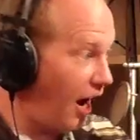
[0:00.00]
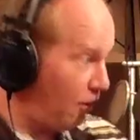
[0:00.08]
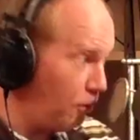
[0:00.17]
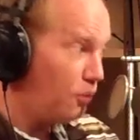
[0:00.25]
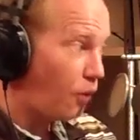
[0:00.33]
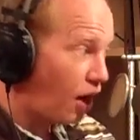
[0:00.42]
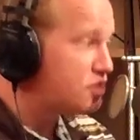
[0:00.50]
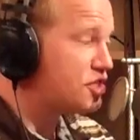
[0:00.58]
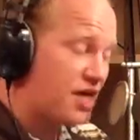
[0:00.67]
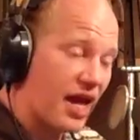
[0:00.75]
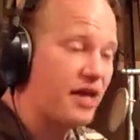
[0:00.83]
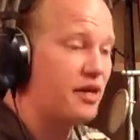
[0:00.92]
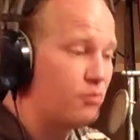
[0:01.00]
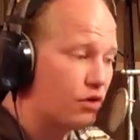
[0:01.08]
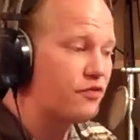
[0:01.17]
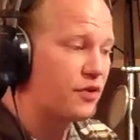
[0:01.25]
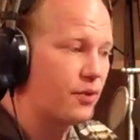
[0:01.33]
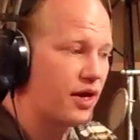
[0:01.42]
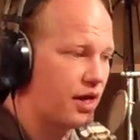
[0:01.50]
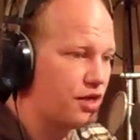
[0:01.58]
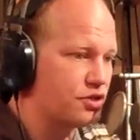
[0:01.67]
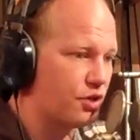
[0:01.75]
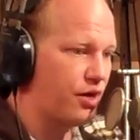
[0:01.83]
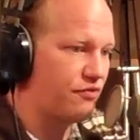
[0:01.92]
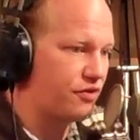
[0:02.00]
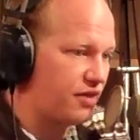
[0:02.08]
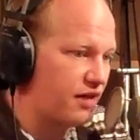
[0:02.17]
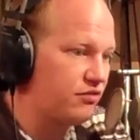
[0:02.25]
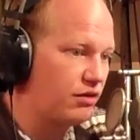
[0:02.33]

I would watch an Eddie Murphy reggae show after that